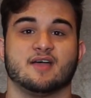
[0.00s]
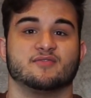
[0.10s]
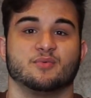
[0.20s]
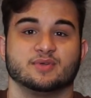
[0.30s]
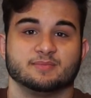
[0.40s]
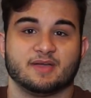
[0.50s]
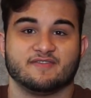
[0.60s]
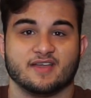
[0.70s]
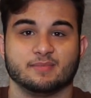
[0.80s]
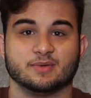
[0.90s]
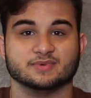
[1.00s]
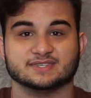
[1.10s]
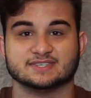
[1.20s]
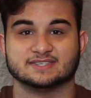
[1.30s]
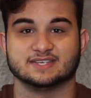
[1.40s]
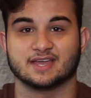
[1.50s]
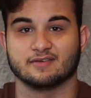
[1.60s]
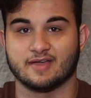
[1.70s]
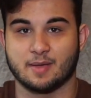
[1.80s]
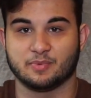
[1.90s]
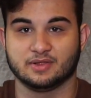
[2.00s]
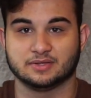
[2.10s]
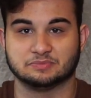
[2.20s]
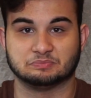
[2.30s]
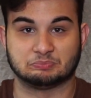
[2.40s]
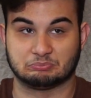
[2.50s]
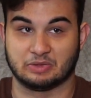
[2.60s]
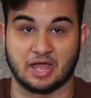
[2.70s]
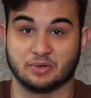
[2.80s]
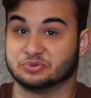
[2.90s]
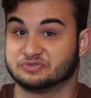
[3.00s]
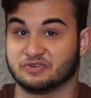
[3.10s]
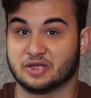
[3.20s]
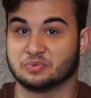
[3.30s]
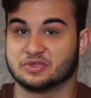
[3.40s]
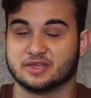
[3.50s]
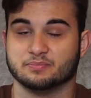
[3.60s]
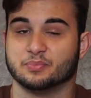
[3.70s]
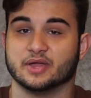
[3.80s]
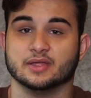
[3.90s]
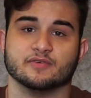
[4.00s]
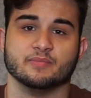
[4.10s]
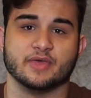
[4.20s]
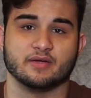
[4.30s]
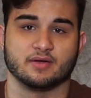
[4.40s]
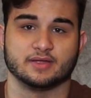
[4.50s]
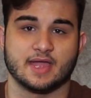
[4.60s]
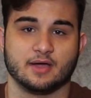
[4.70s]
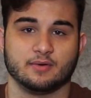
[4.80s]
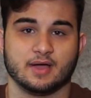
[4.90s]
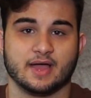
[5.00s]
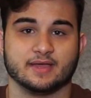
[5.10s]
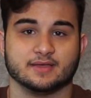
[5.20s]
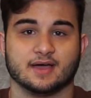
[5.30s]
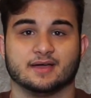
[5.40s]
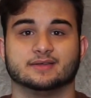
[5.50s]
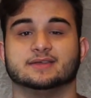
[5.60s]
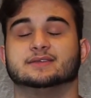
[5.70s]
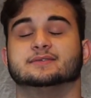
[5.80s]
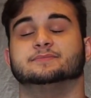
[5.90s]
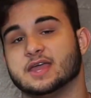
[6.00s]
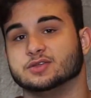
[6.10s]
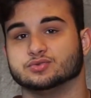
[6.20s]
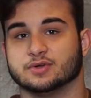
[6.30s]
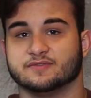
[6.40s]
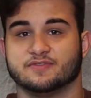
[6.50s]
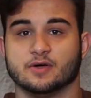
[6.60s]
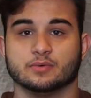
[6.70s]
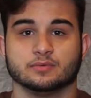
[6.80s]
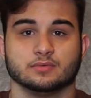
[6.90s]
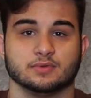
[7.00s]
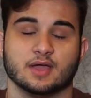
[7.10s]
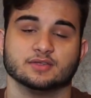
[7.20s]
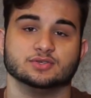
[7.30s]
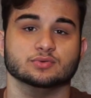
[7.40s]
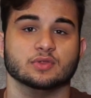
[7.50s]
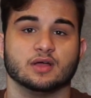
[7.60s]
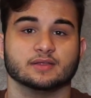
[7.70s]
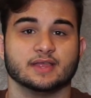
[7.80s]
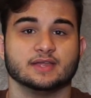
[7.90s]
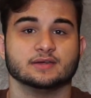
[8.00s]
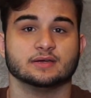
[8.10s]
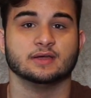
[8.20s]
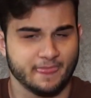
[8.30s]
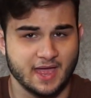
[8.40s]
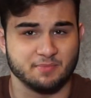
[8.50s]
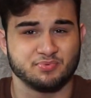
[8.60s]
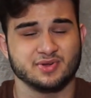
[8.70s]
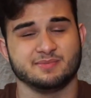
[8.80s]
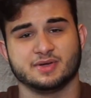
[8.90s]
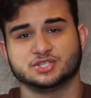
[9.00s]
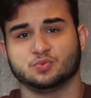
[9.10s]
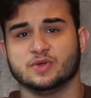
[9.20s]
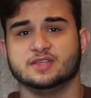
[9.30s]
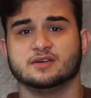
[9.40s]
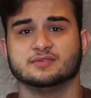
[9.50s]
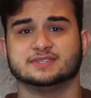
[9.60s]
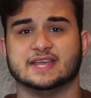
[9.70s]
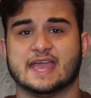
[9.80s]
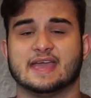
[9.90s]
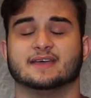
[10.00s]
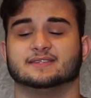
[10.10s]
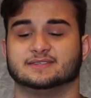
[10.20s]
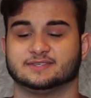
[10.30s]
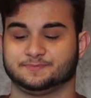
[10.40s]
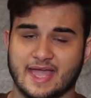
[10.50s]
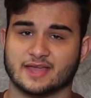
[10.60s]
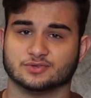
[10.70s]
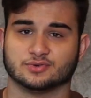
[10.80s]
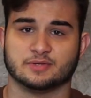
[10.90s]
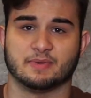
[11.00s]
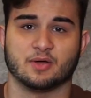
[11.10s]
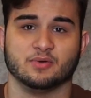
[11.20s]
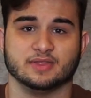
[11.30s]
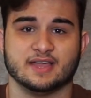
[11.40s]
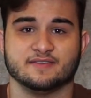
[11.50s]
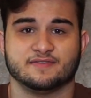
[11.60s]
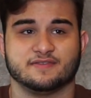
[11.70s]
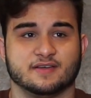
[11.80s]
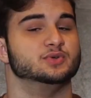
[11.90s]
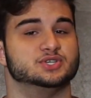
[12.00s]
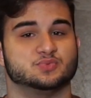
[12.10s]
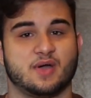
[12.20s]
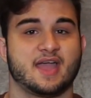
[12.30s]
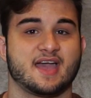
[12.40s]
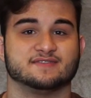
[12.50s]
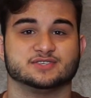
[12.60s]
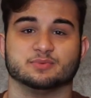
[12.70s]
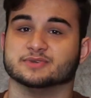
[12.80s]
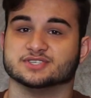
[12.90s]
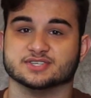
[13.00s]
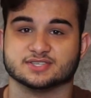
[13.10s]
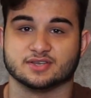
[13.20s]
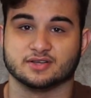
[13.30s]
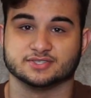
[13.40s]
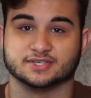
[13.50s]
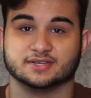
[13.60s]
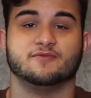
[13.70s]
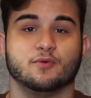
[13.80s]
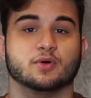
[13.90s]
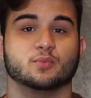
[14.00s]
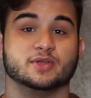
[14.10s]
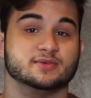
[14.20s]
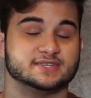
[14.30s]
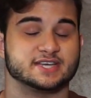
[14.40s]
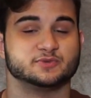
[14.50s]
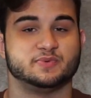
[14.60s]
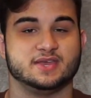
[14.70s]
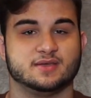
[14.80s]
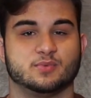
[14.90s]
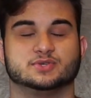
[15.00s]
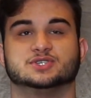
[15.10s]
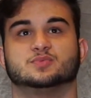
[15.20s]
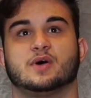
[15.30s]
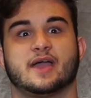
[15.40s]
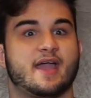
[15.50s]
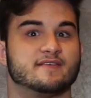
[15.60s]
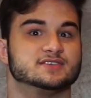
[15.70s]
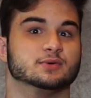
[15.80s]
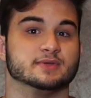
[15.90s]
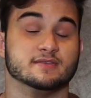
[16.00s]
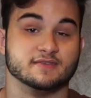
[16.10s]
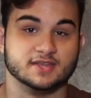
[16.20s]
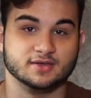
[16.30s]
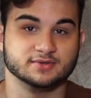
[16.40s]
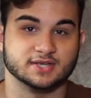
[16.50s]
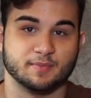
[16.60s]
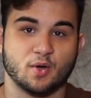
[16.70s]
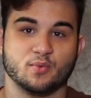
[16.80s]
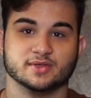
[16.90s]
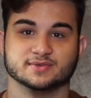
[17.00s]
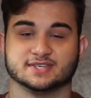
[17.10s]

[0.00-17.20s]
everyone in my family was sick of Apple. I was fine with it, but from there on out, I got an Android phone not too long later. Yeah, pretty much Windows and Android my whole life, which is why I have so much nostalgia for Windows XP, which is why I have so many videos about Windows